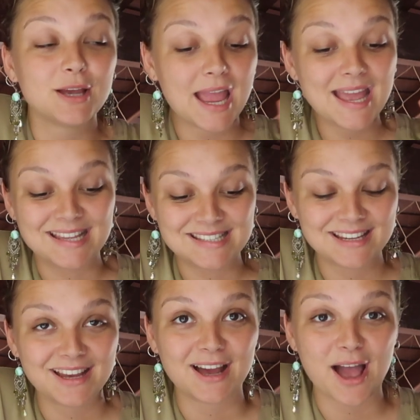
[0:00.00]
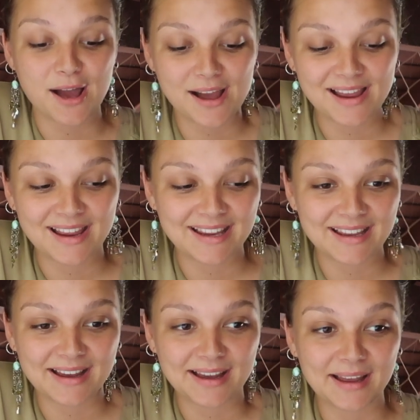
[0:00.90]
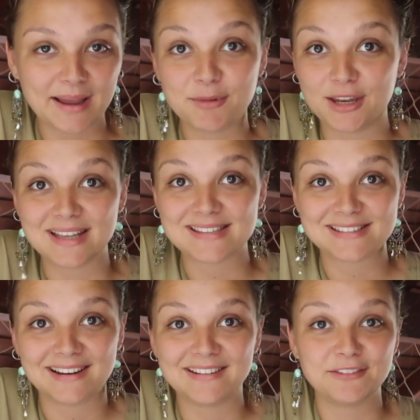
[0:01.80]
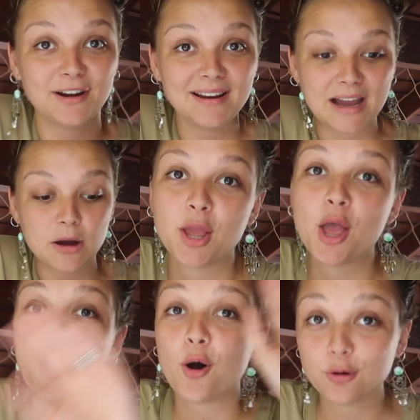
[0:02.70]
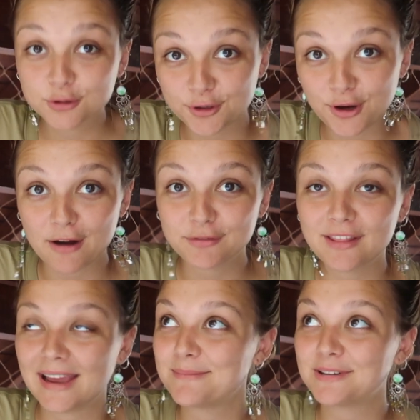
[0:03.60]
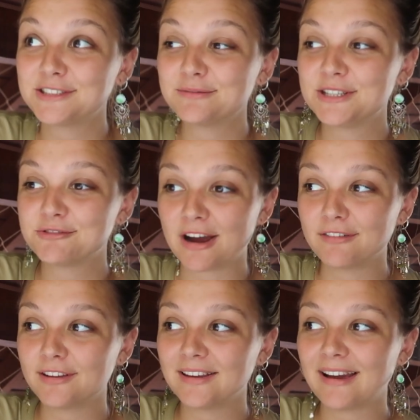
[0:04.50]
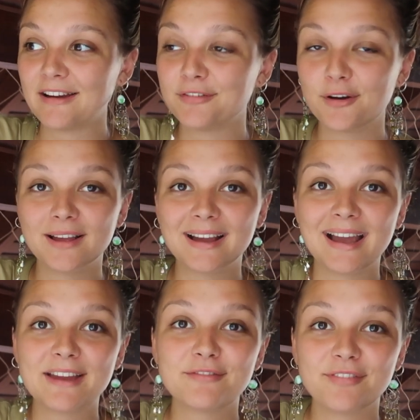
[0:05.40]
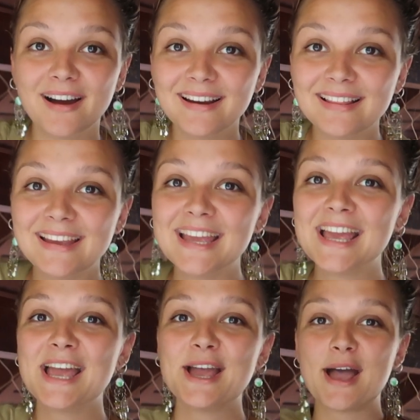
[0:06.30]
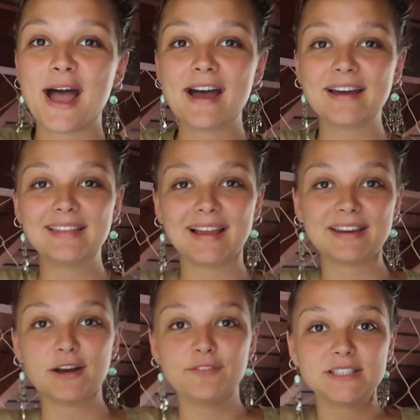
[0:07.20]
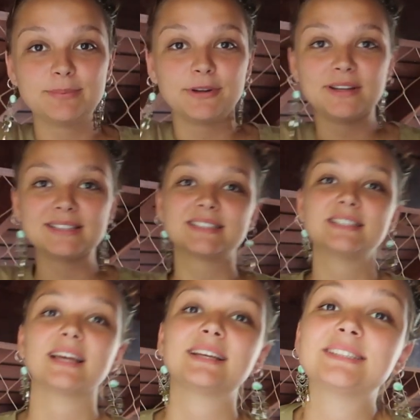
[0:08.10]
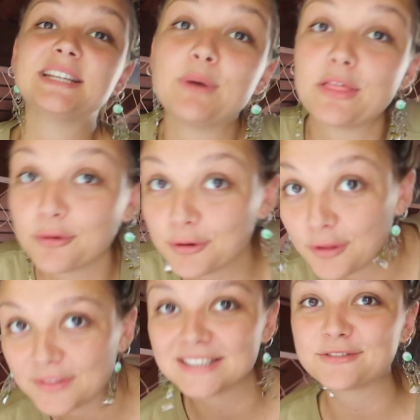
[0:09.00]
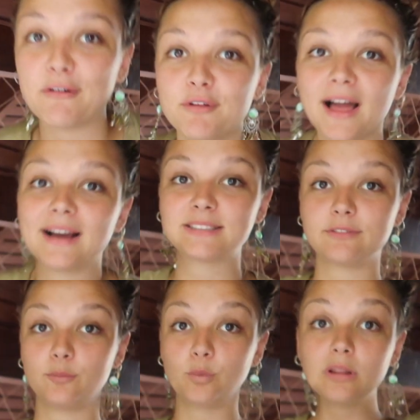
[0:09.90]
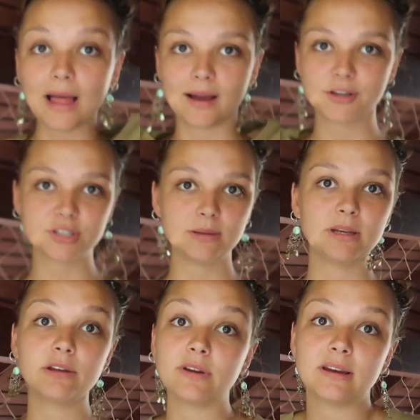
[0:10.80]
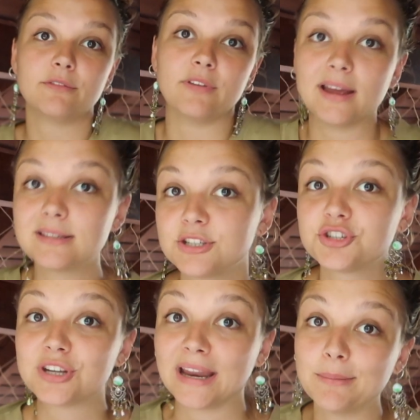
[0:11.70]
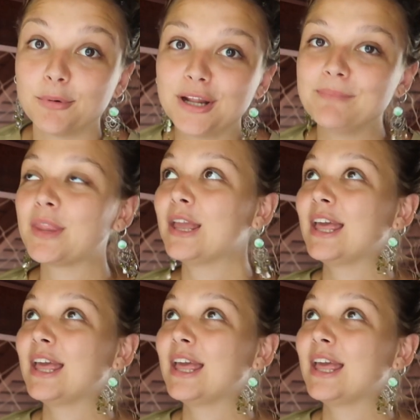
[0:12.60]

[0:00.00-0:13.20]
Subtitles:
And I am gonna get started right now. Also, after the 8 months of me traveling, I felt like I had finally had like enough experience to like see whether or not these travel hacks will actually be of an advantage to anybody.